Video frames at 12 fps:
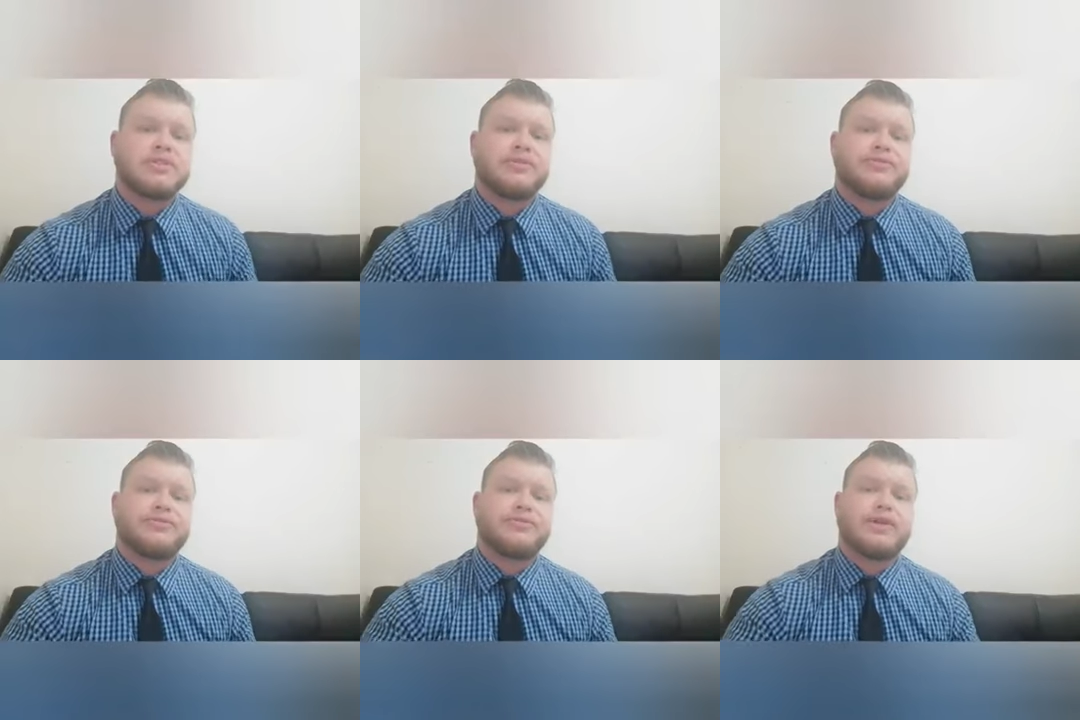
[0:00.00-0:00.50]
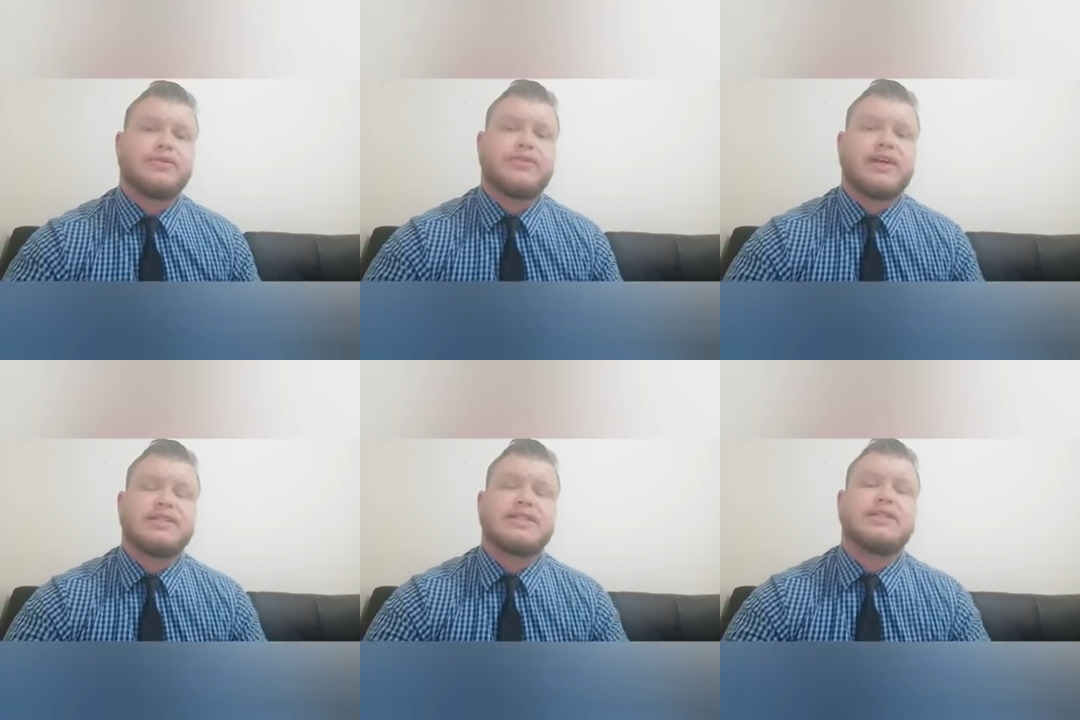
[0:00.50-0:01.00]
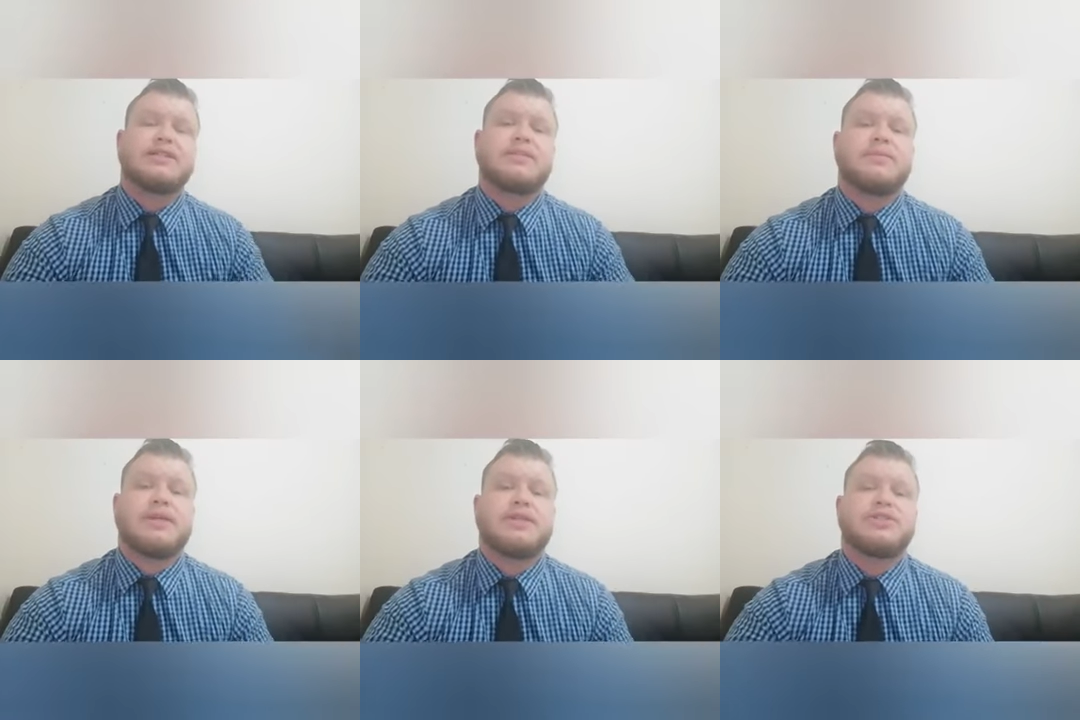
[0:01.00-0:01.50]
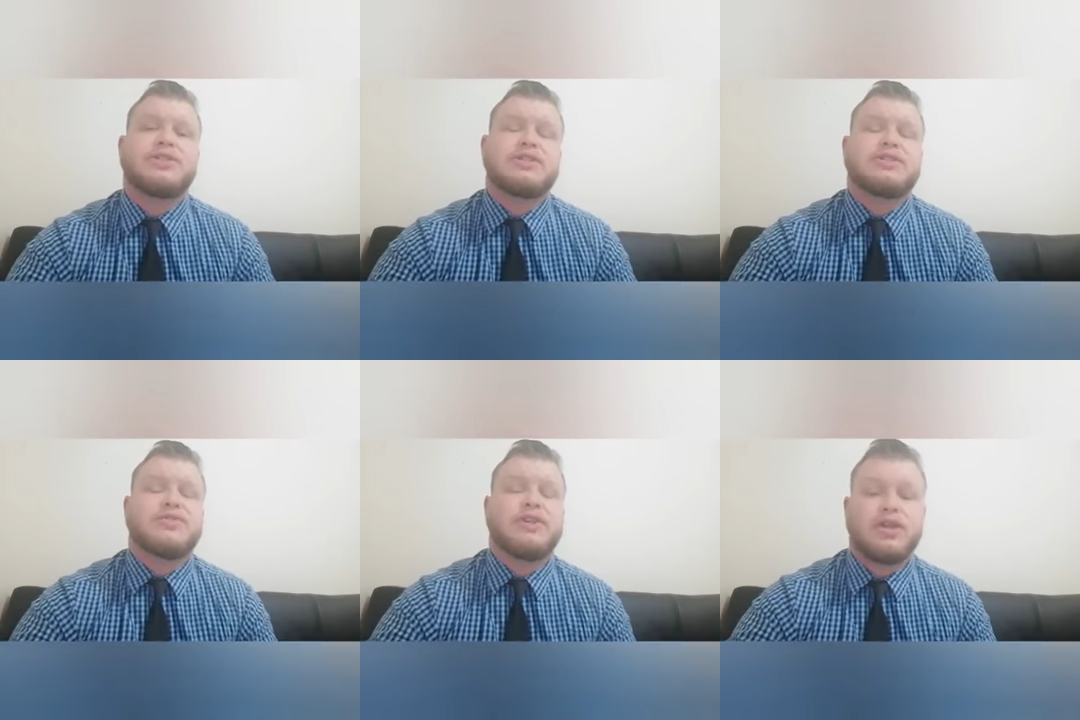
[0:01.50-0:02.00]
of a vascular dementia
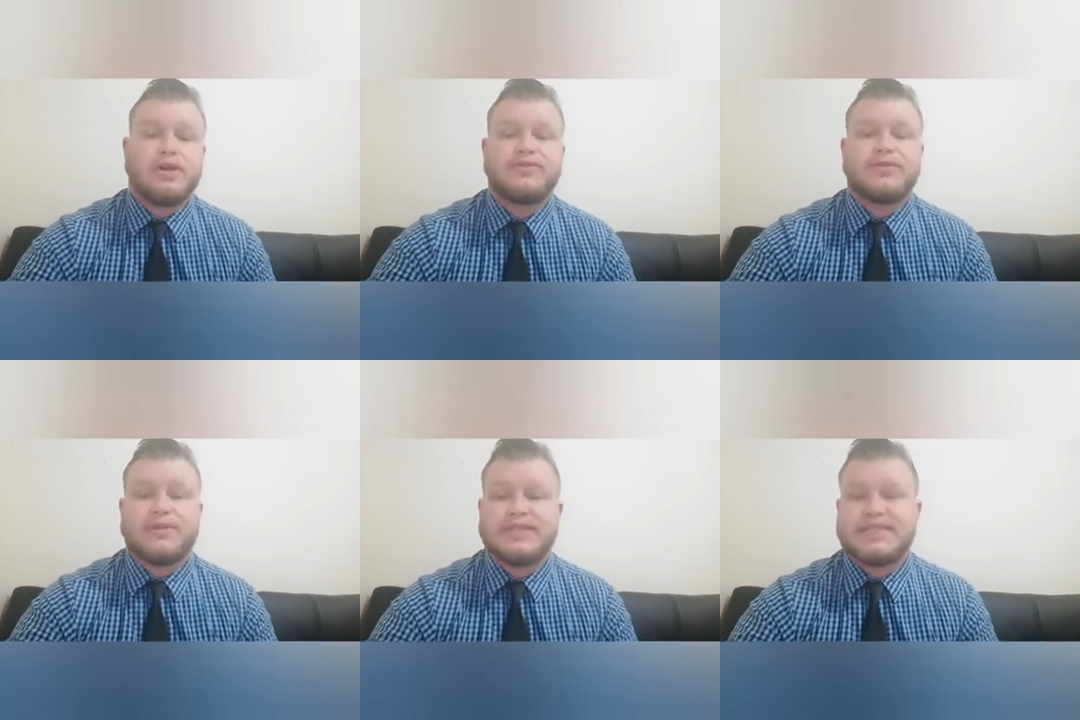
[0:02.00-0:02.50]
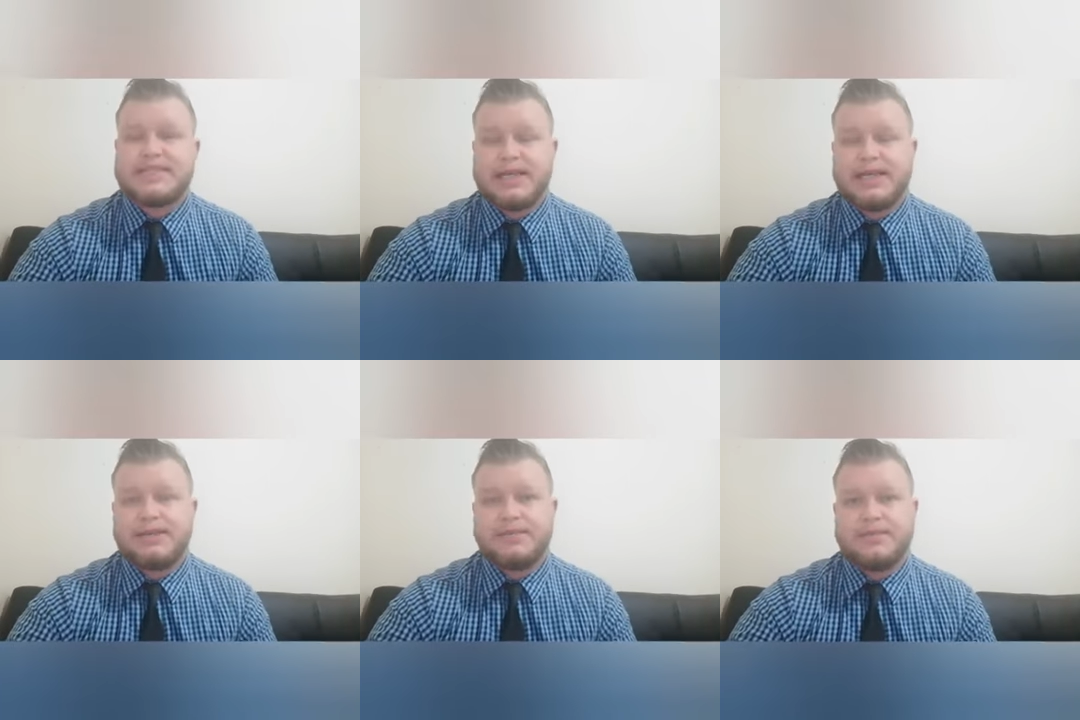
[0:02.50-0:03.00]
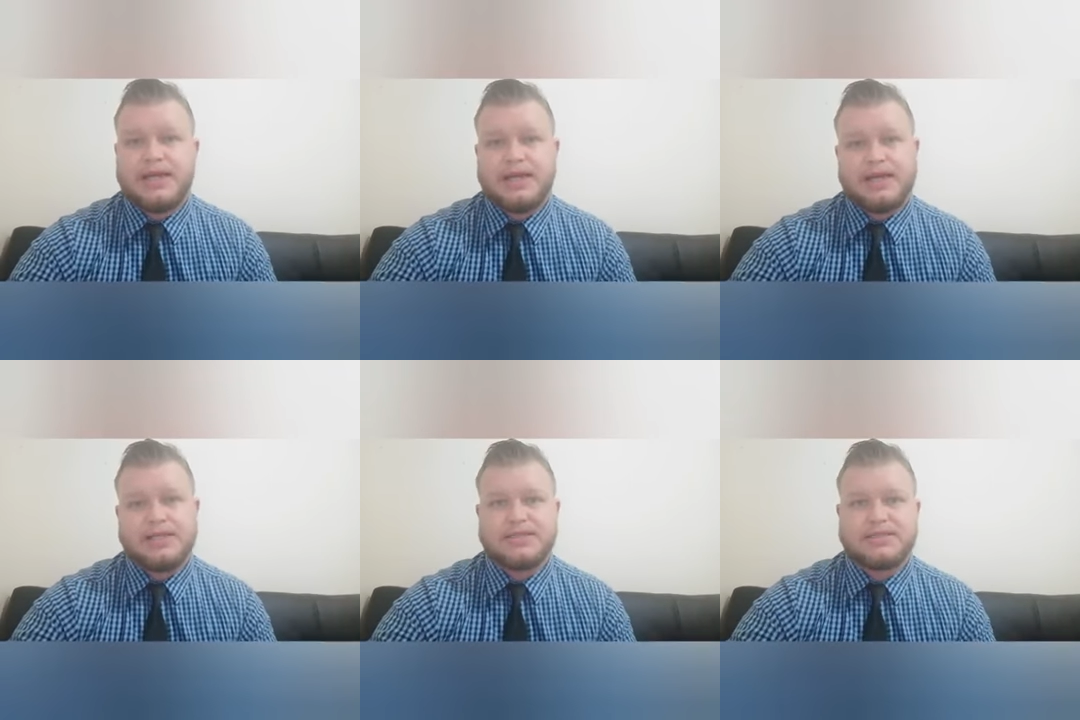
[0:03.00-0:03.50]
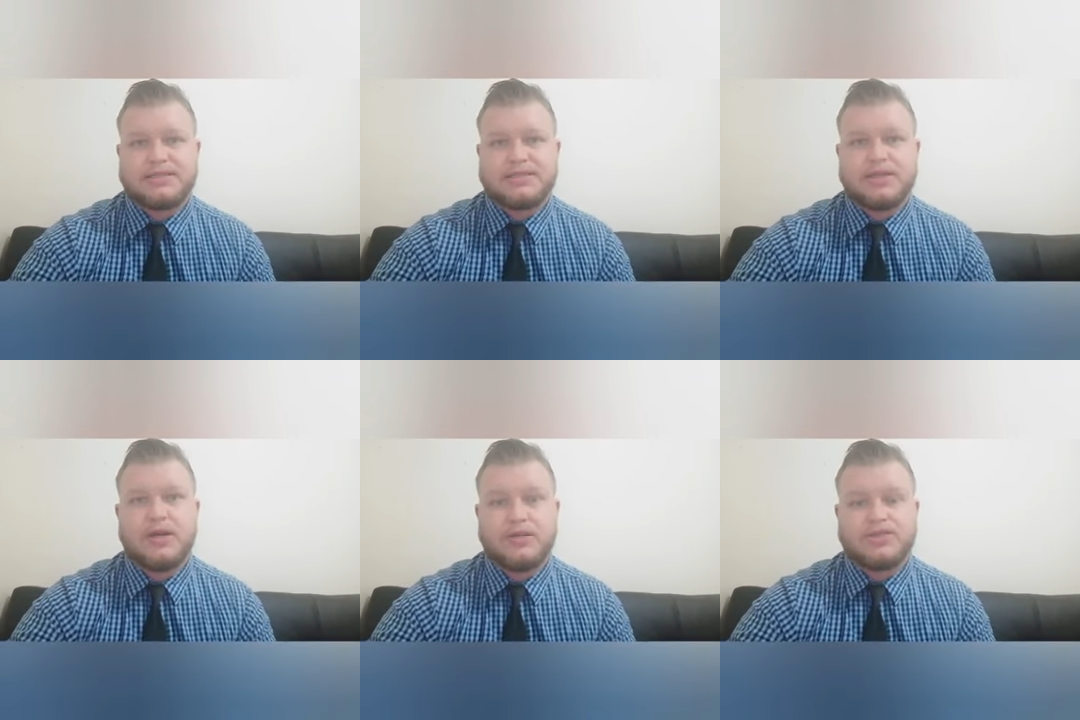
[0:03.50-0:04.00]
is very often the same
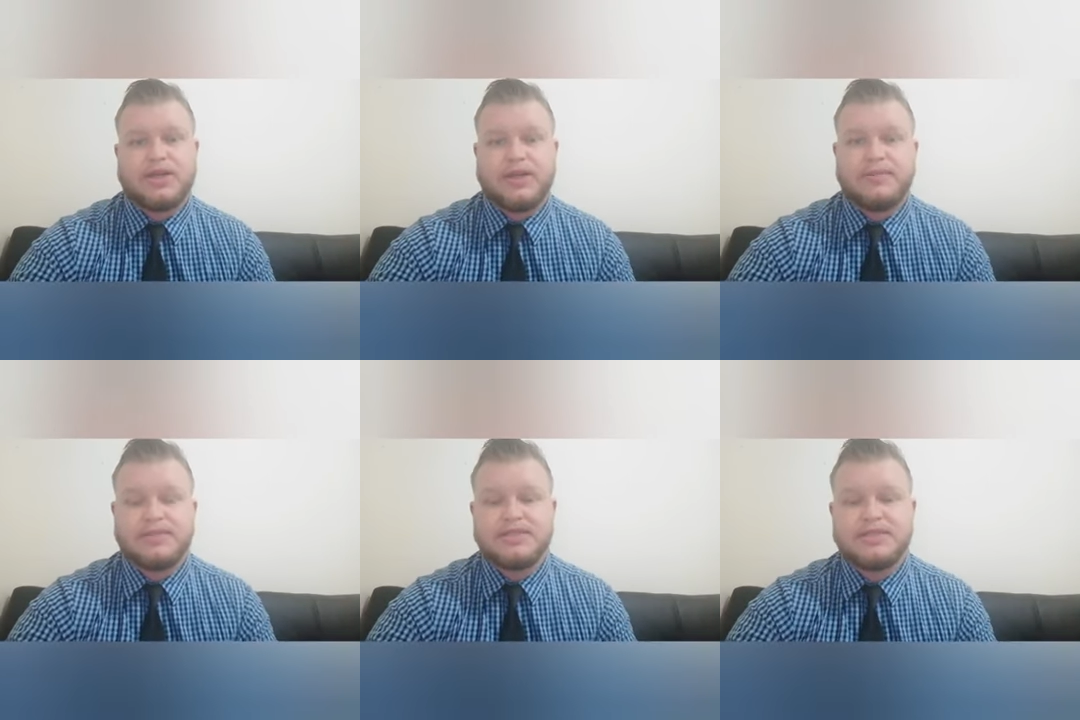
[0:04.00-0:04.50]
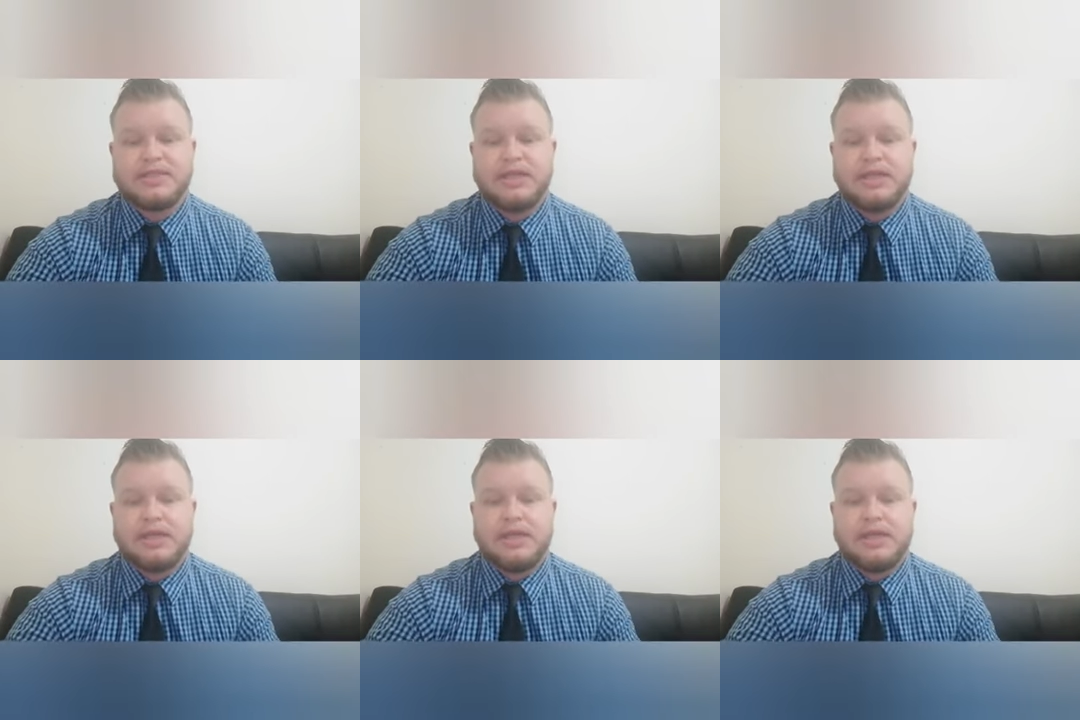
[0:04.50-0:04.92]
as Alzheimer's.